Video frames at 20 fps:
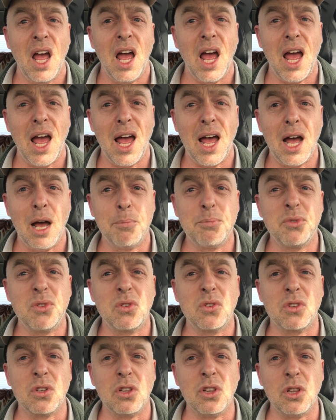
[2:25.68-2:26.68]

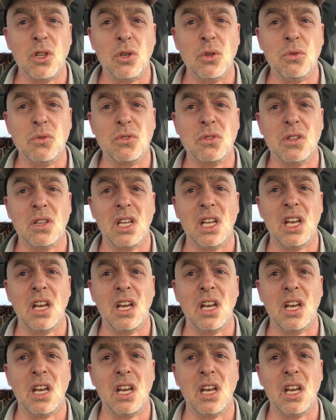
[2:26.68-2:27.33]
Absolutely